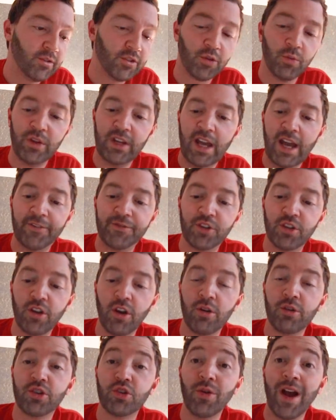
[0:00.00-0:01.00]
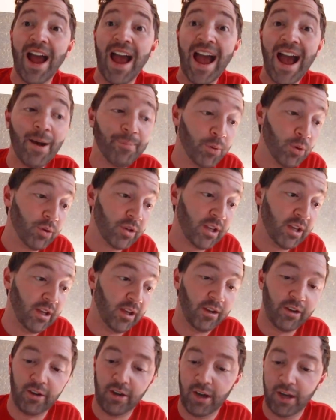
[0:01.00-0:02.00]
So we have to go to Apple
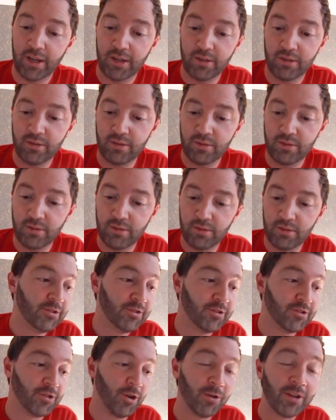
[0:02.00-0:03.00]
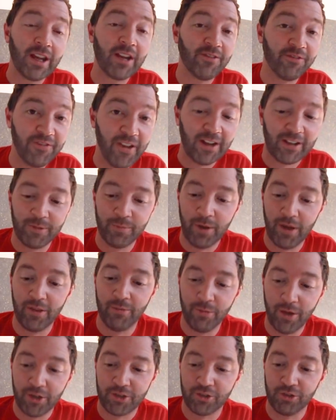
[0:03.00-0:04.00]
Kid, all right? Don't get infected by
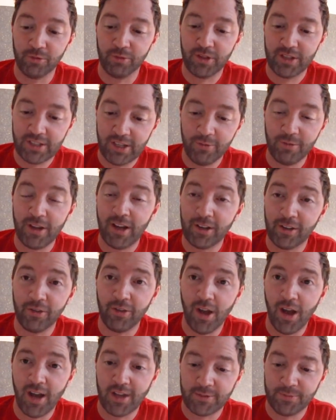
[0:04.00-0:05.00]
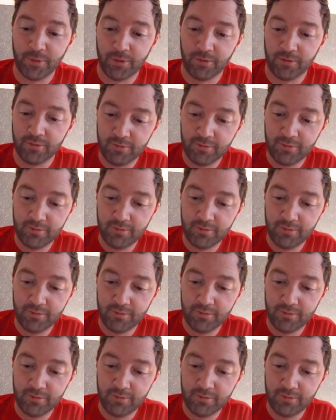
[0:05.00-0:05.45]
the mushroom because then we gotta go to the hospital.